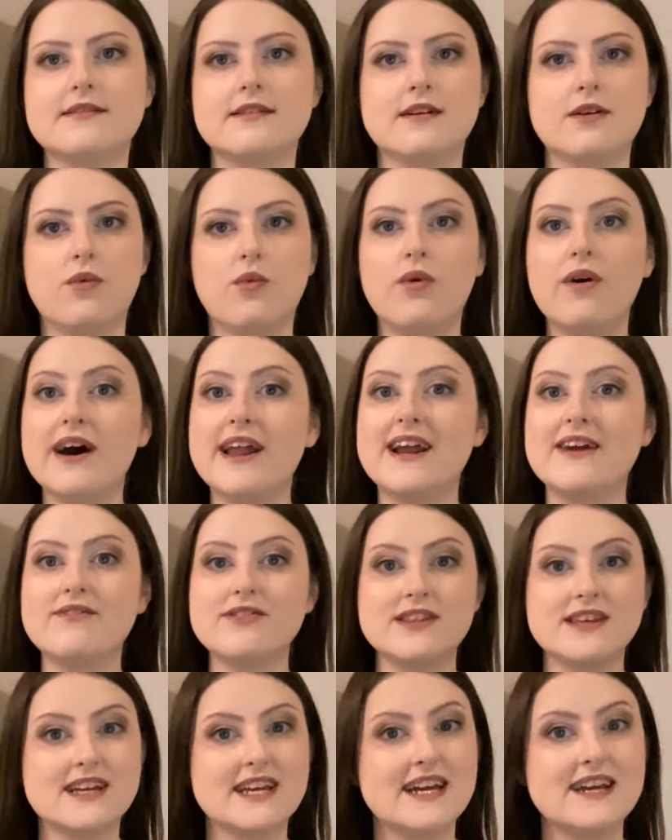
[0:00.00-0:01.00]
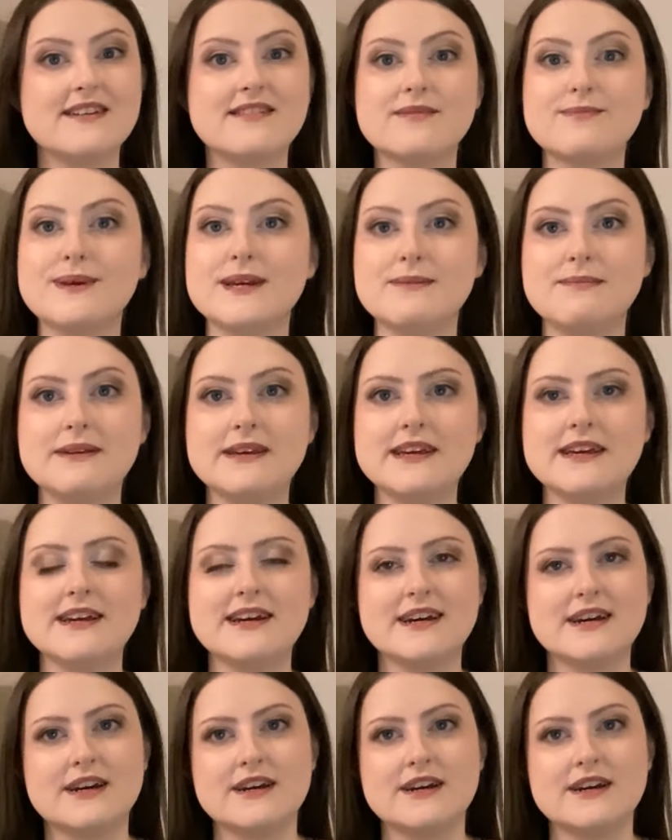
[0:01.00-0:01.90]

or whatever the case may be.